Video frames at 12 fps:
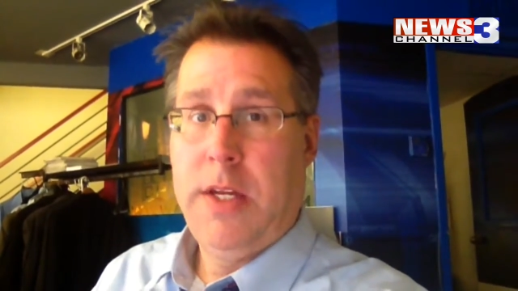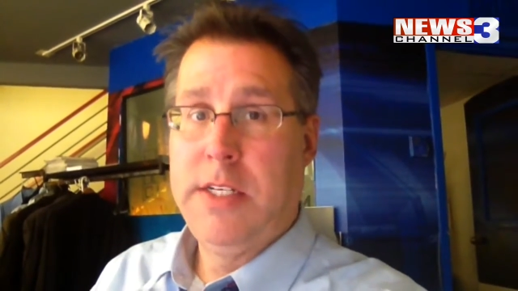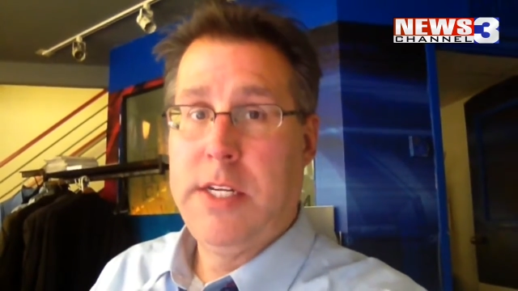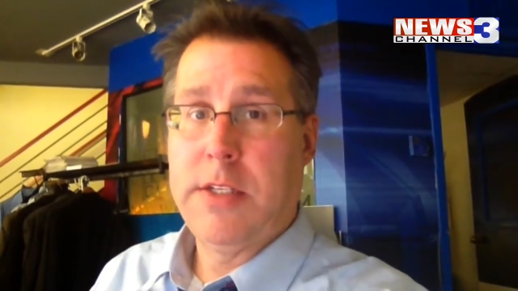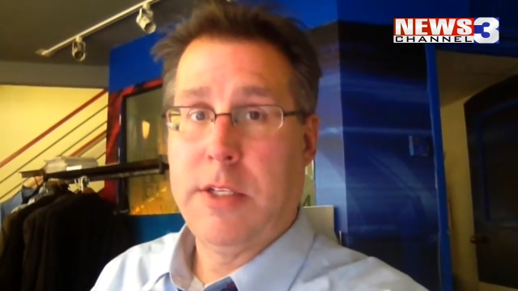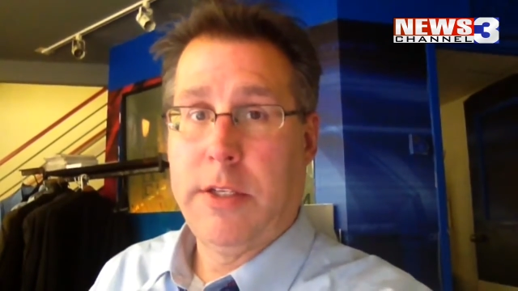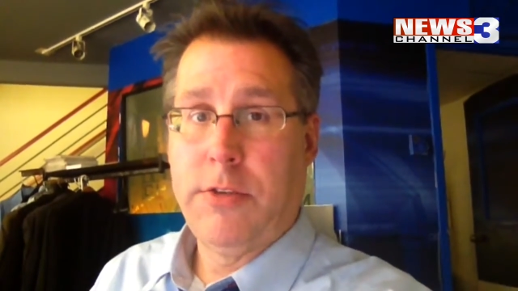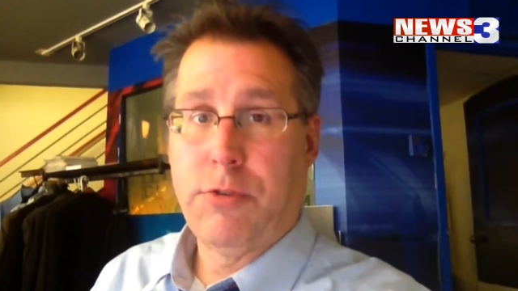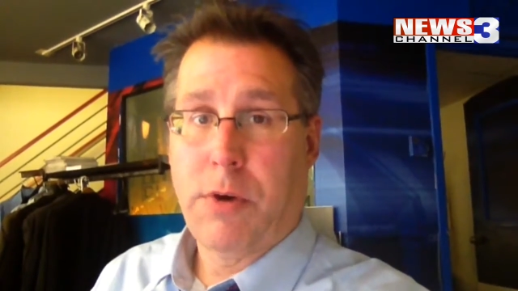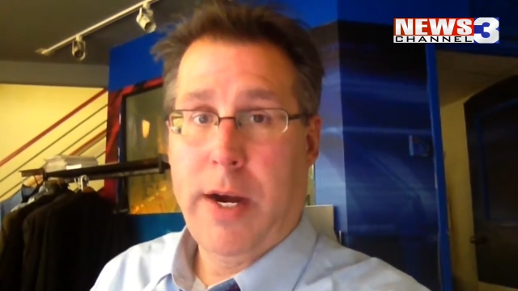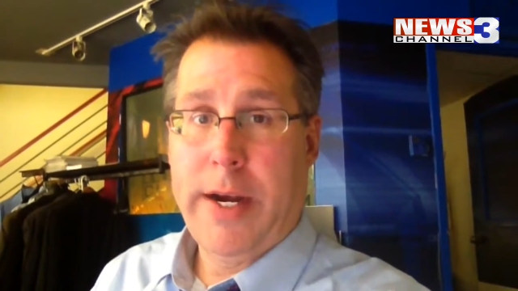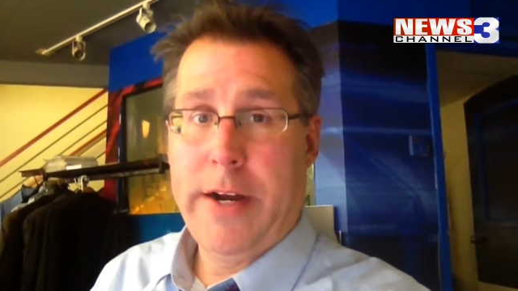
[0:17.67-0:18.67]
decently
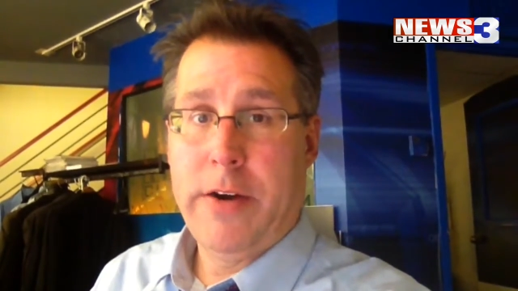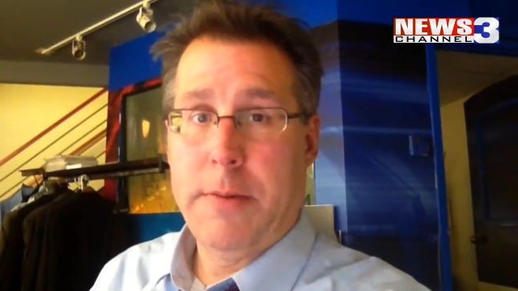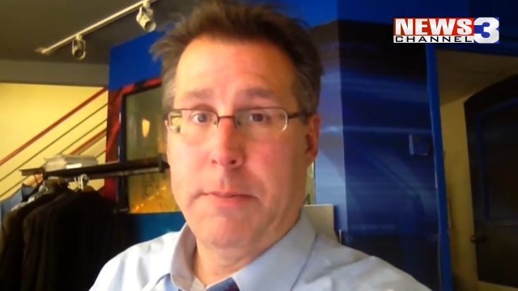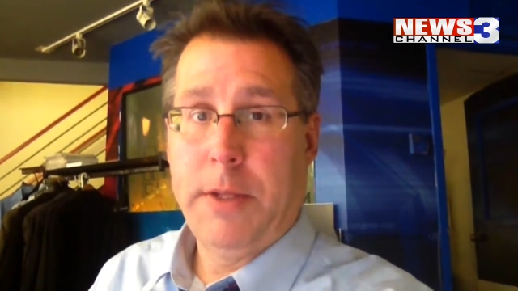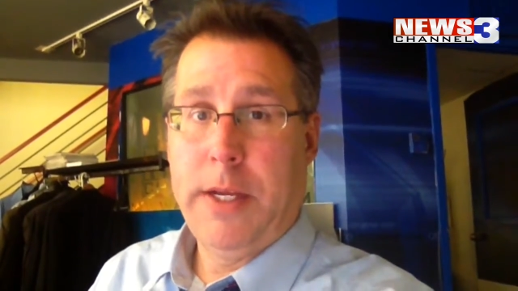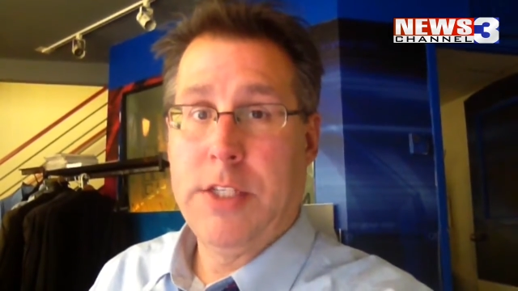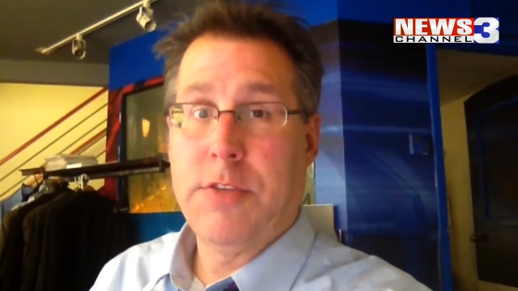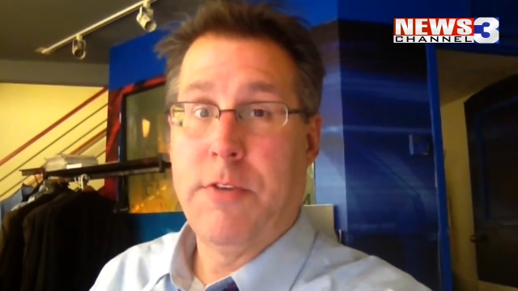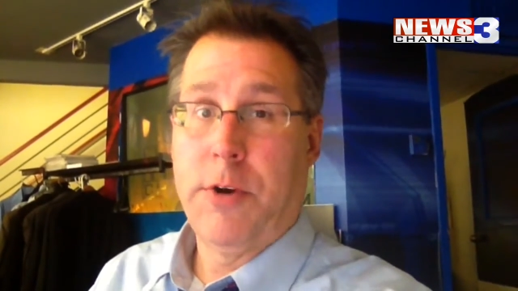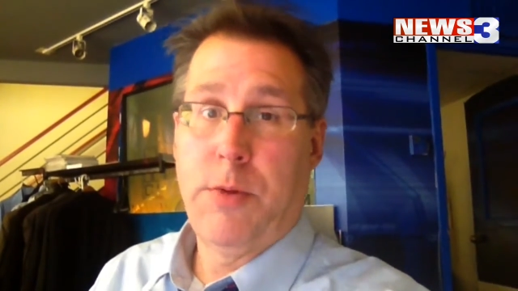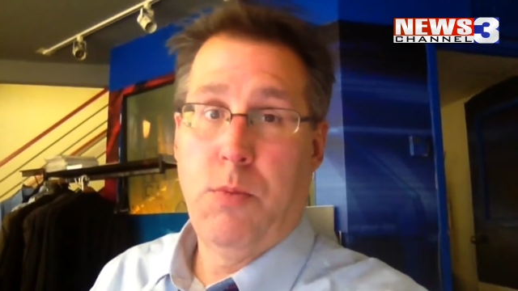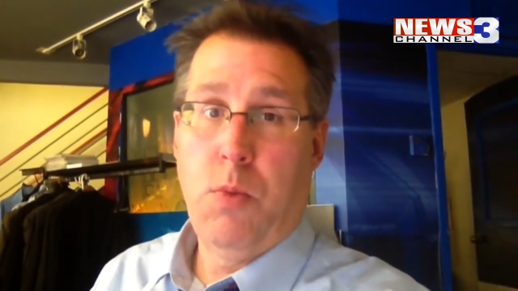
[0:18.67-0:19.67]
dry air in place.
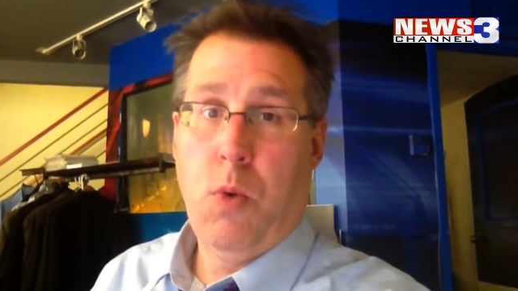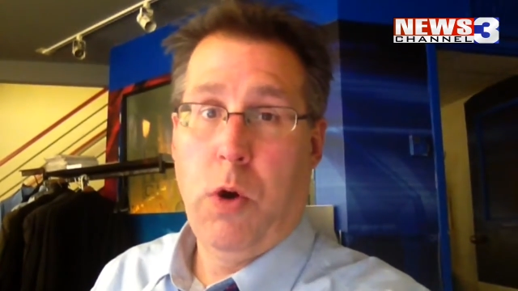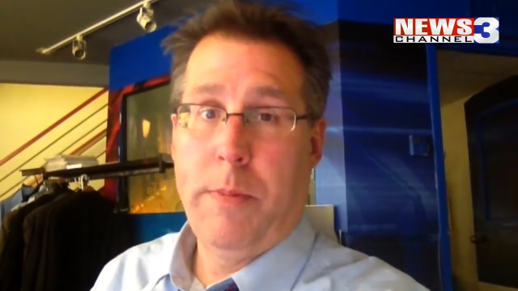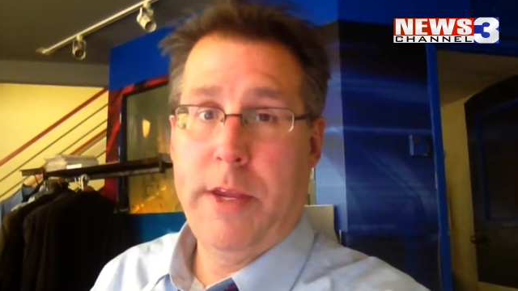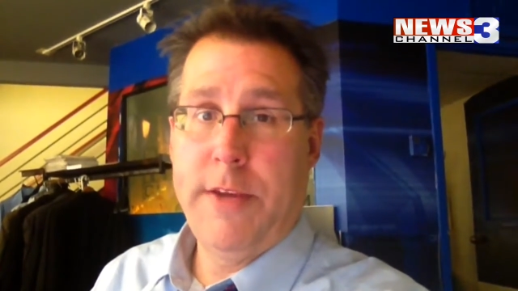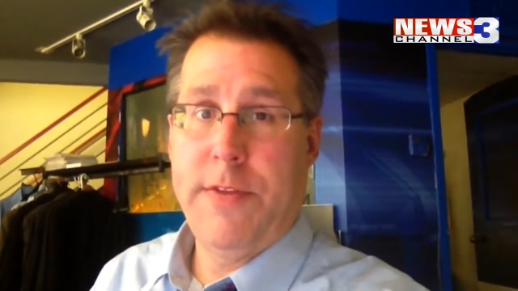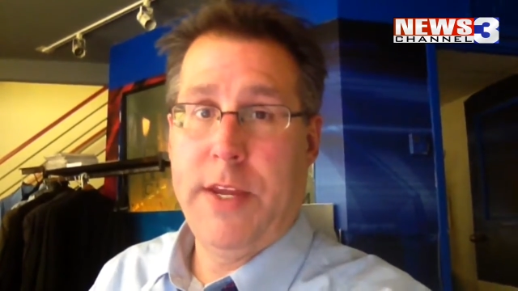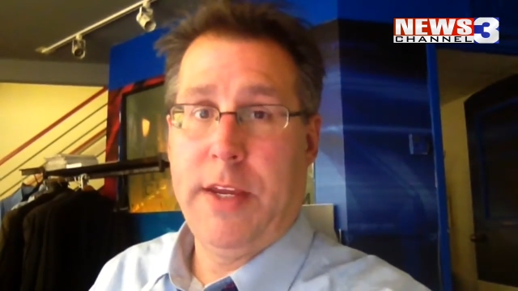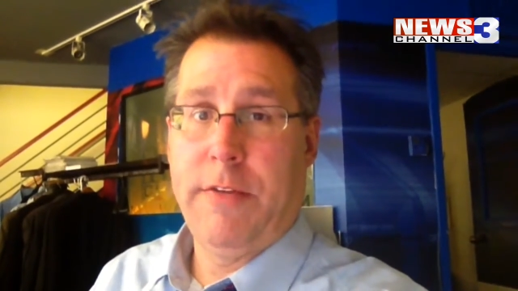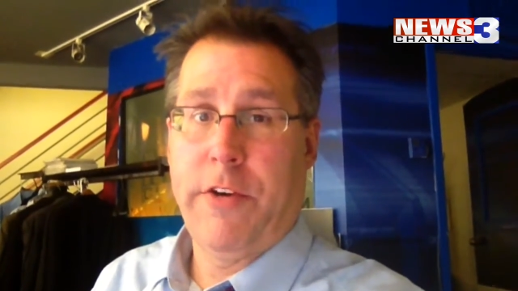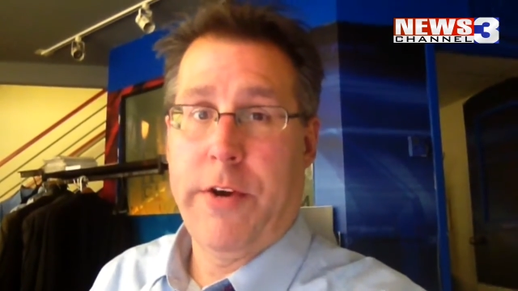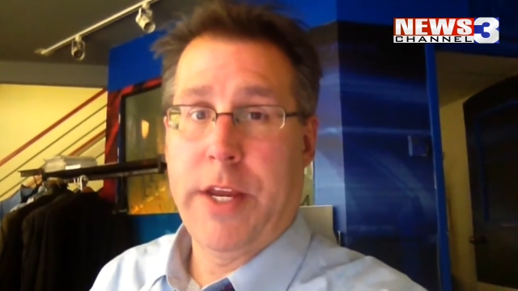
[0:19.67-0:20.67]
Very warm
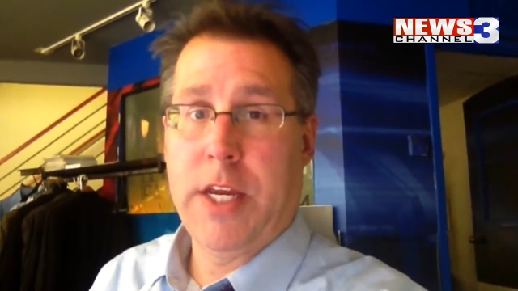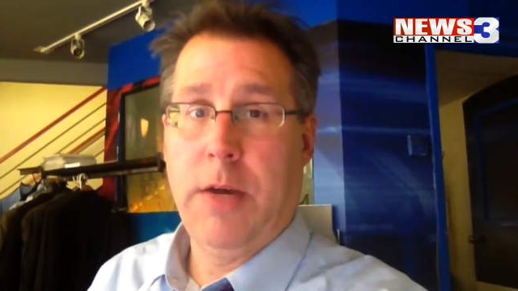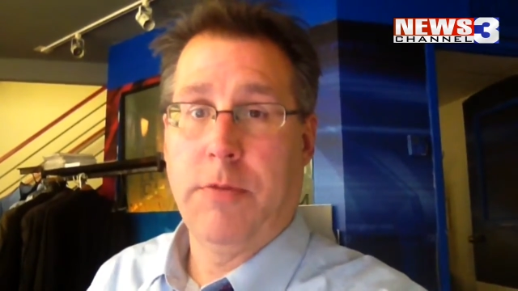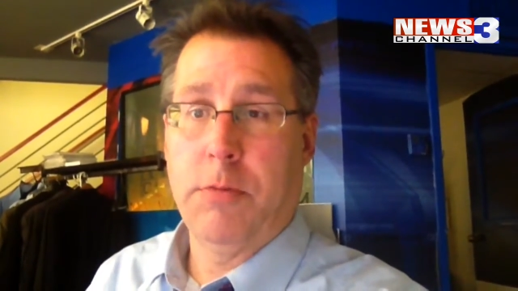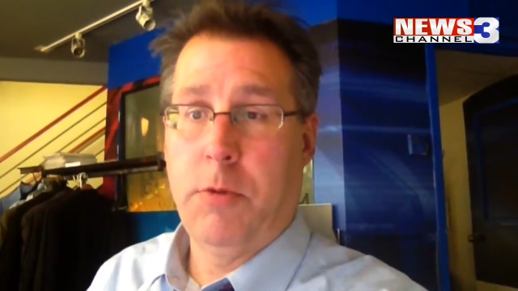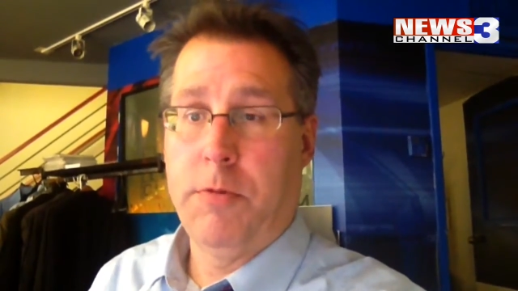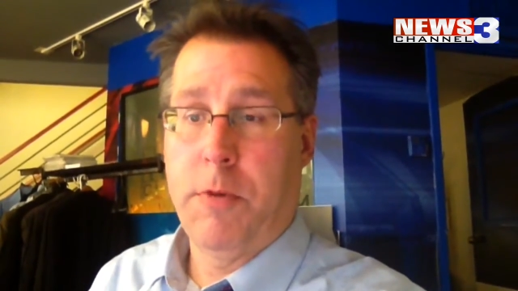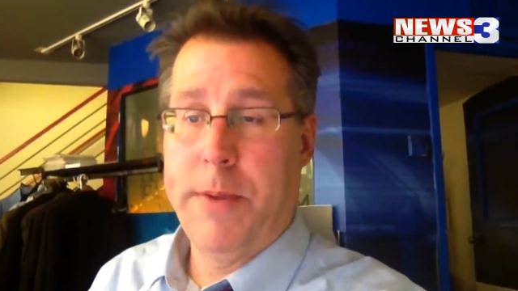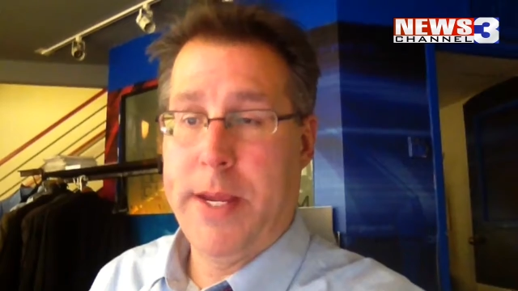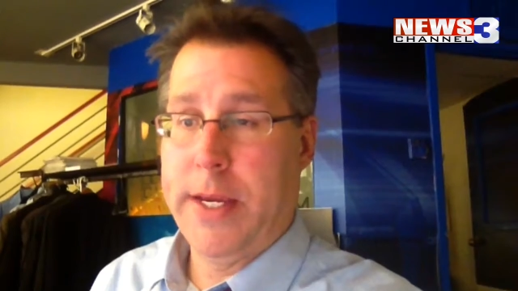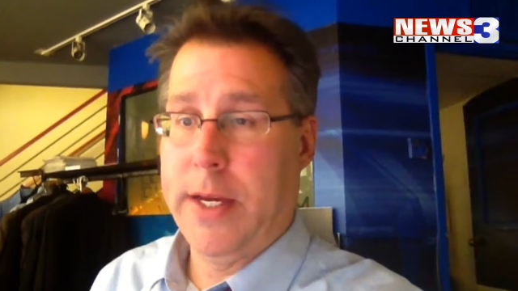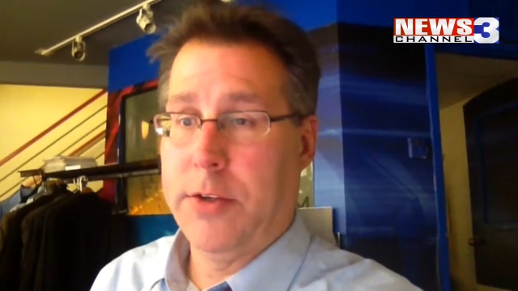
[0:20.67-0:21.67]
evening, very comfortable for
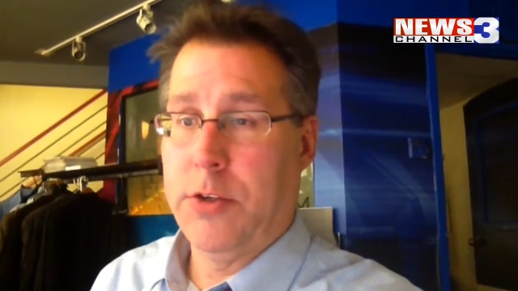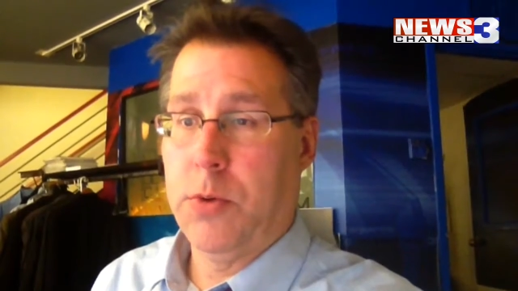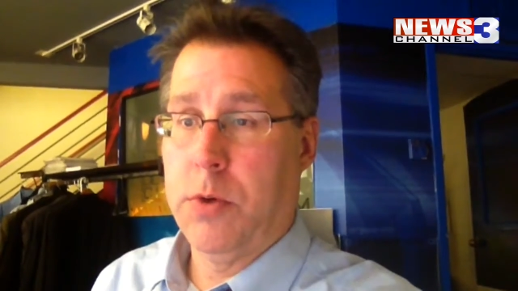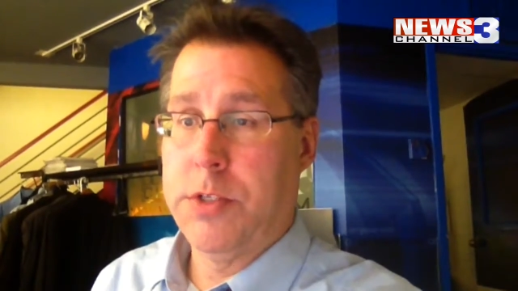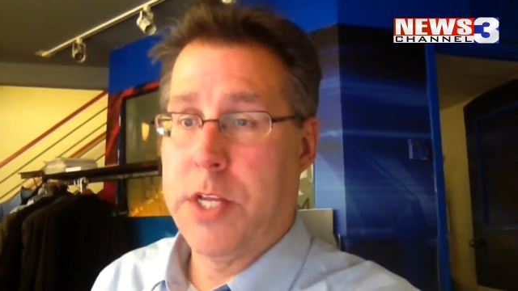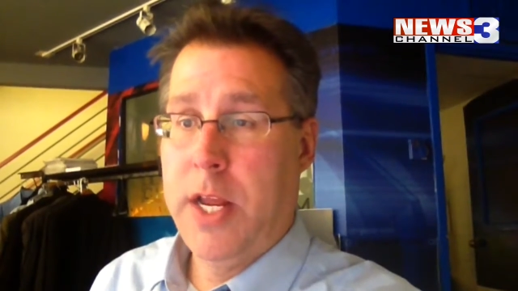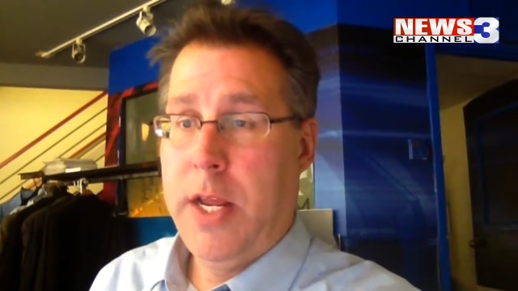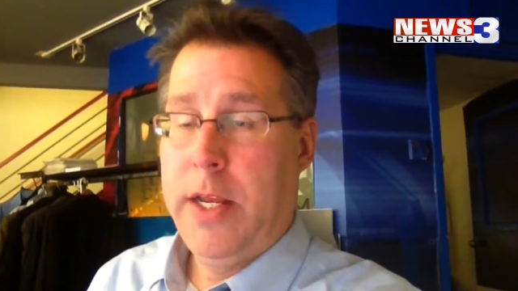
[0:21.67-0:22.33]
being outdoors,